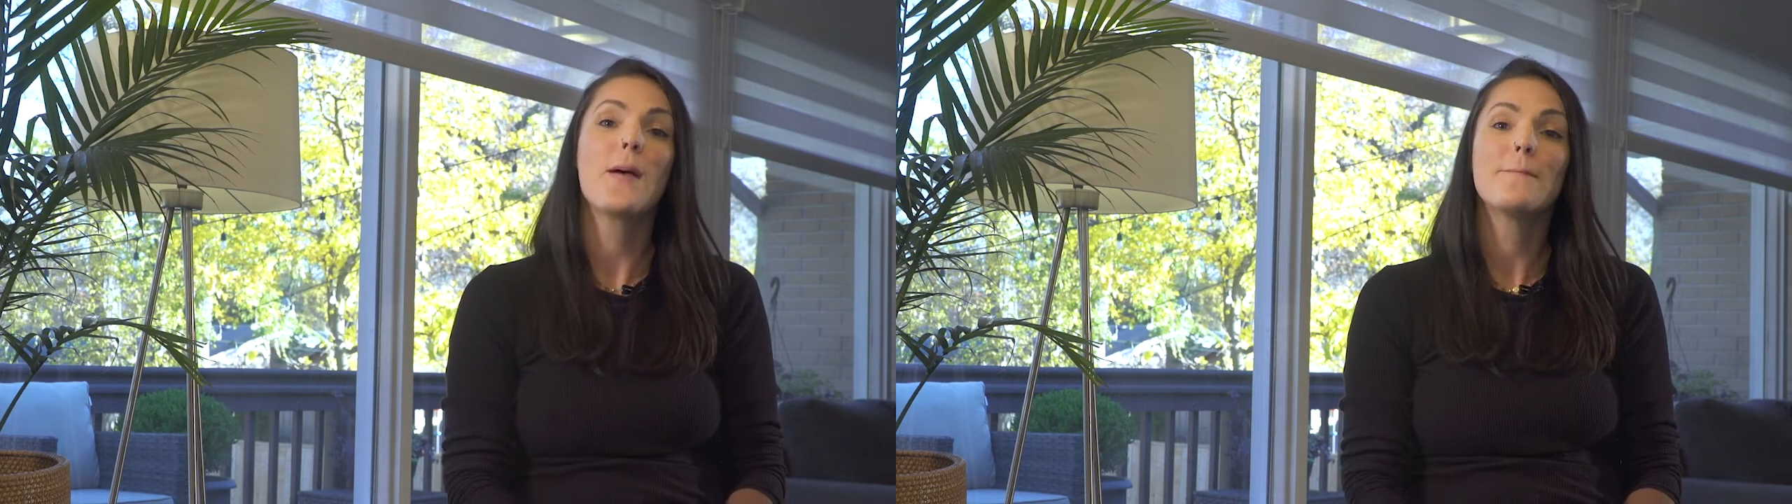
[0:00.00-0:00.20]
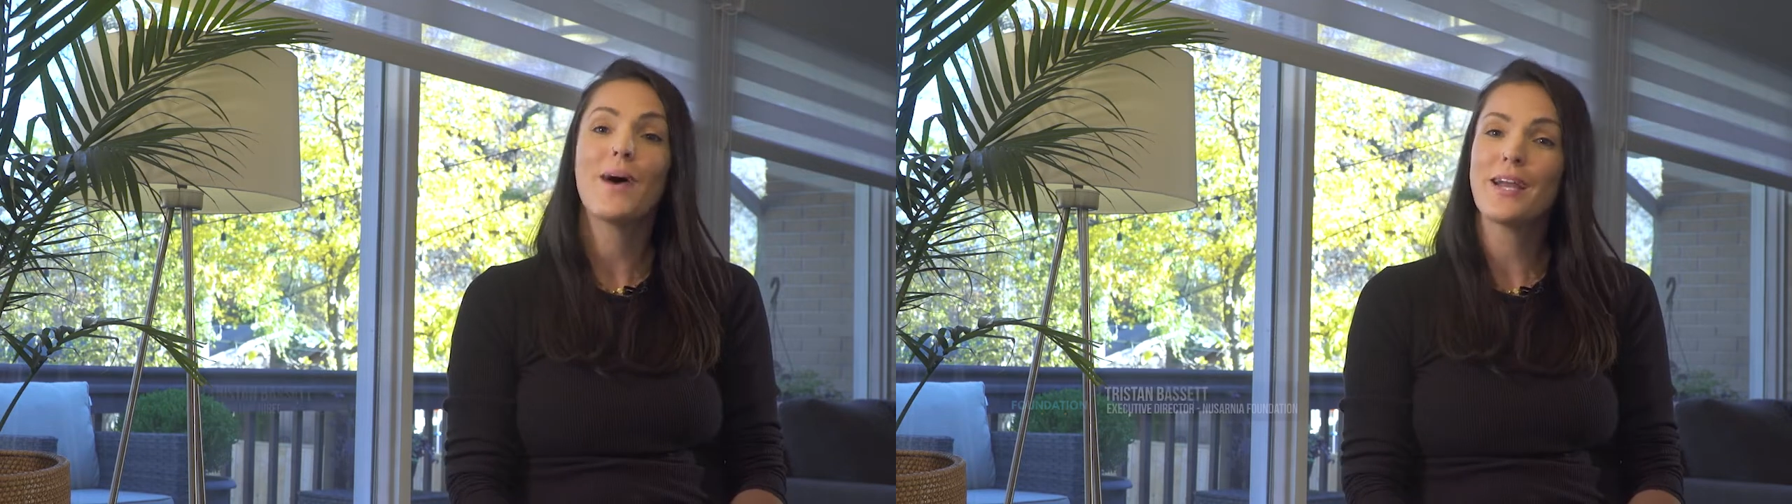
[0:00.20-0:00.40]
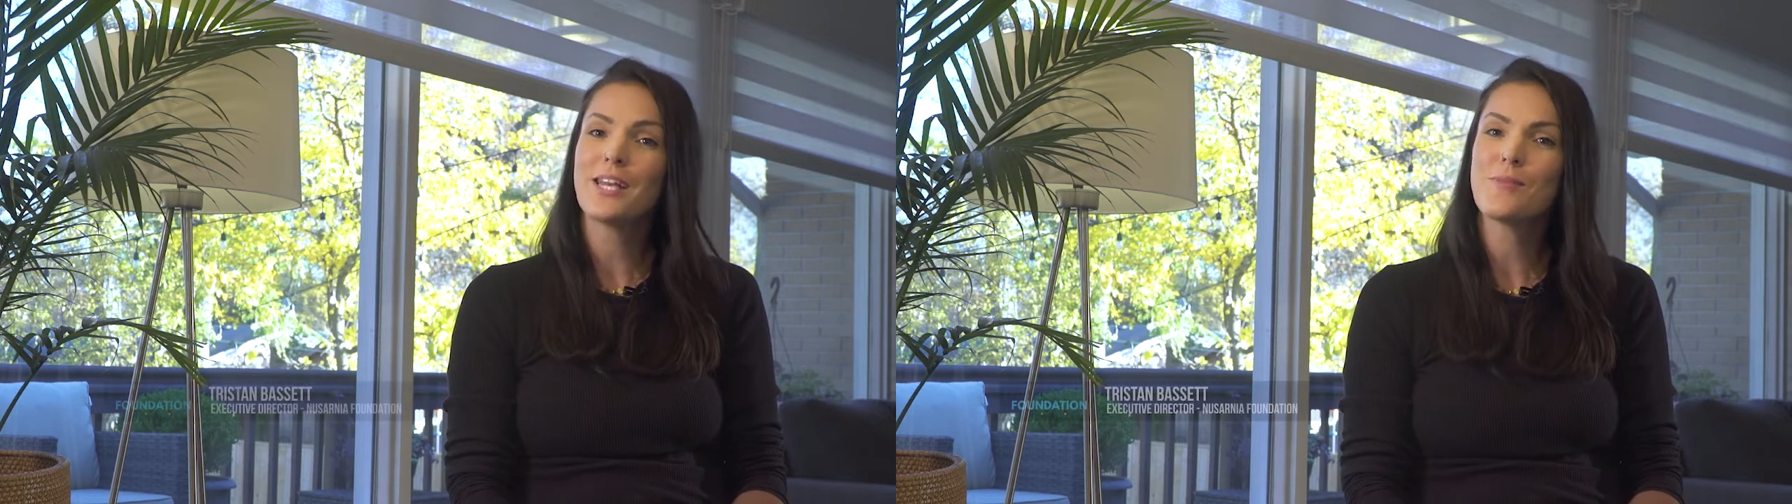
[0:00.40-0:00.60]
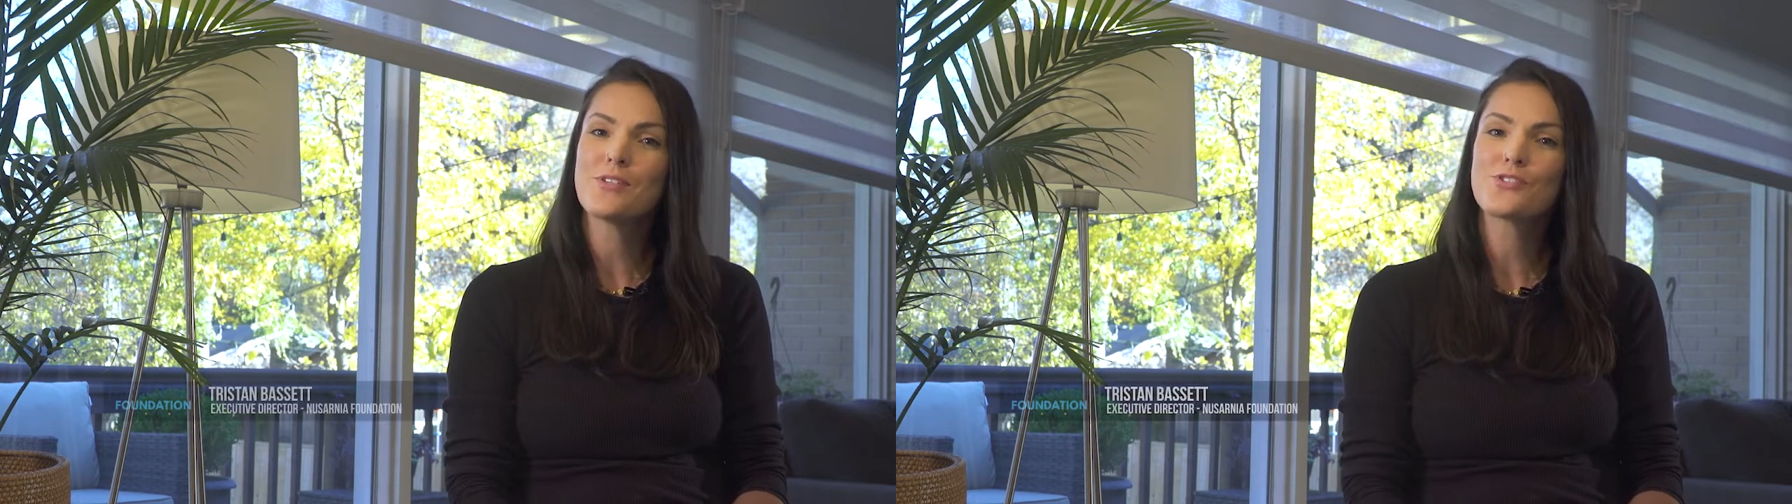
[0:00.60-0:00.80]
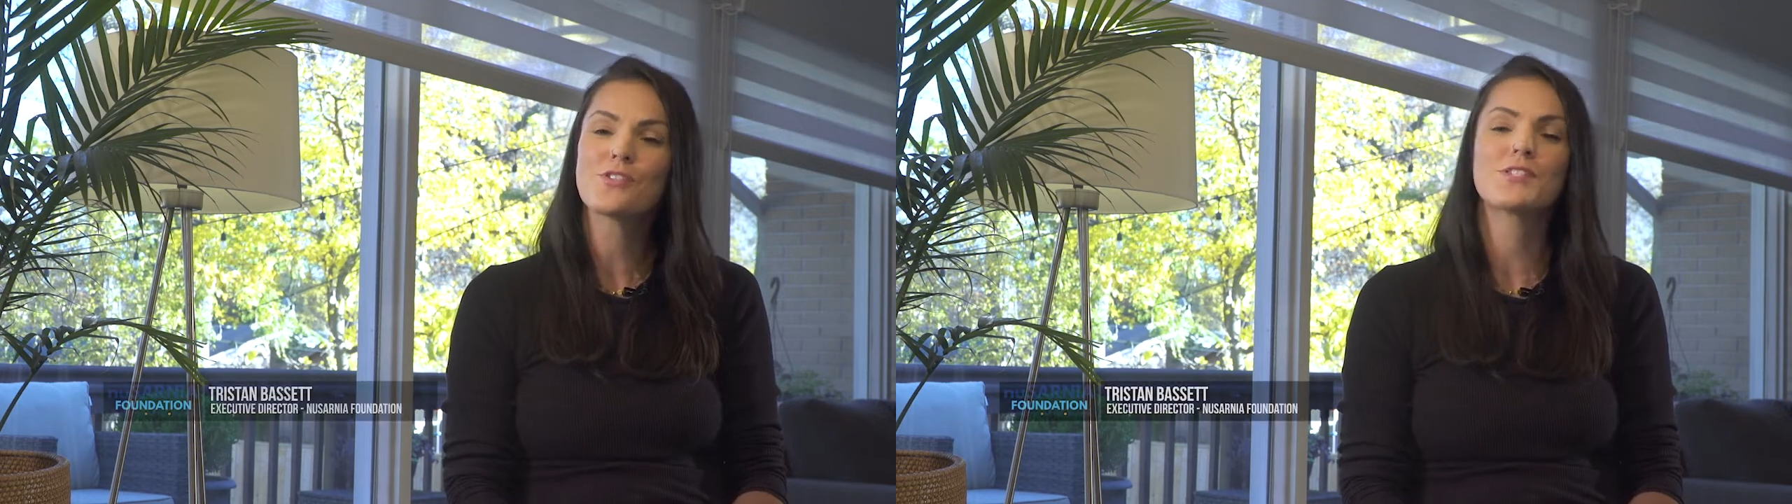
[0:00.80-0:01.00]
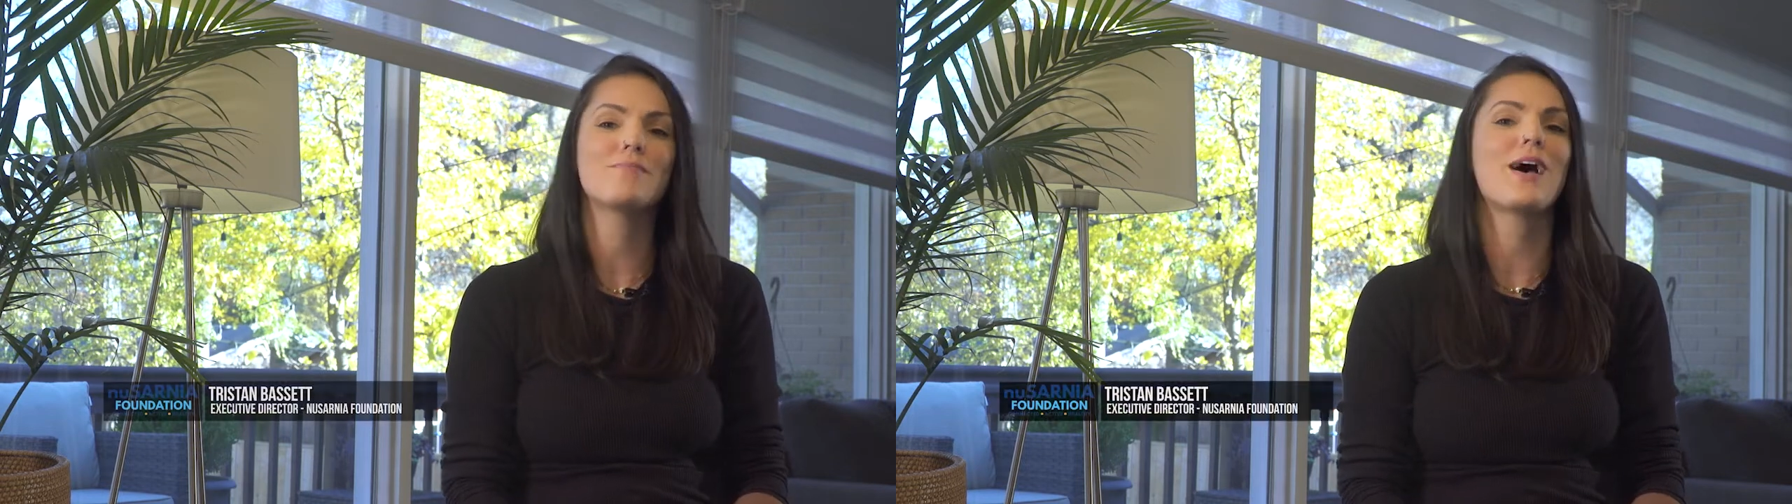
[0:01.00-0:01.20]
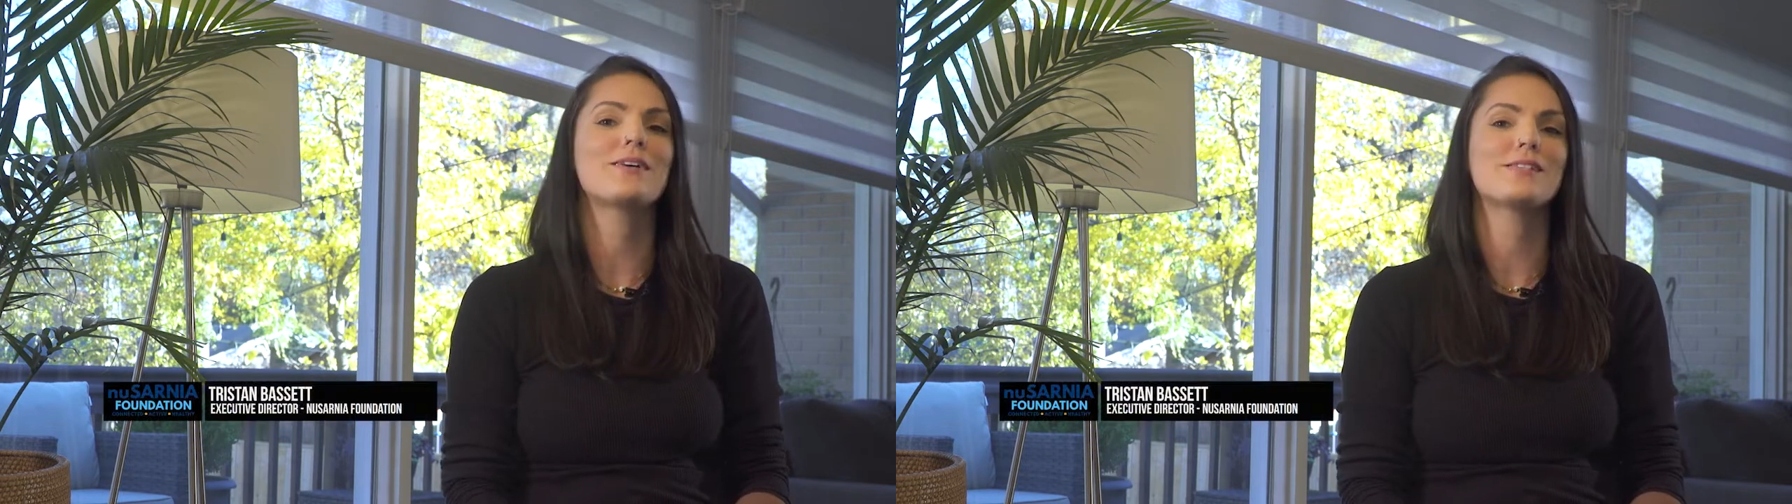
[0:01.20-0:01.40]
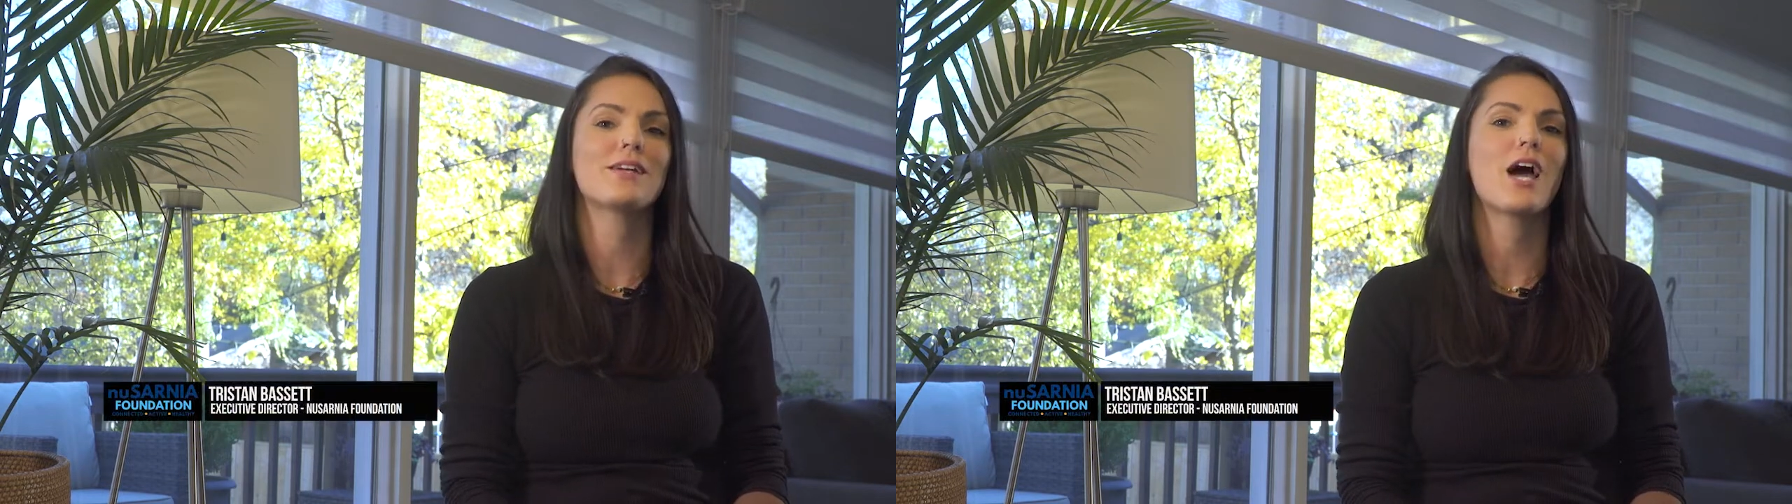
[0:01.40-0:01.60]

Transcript: My name is Tristan Bassett.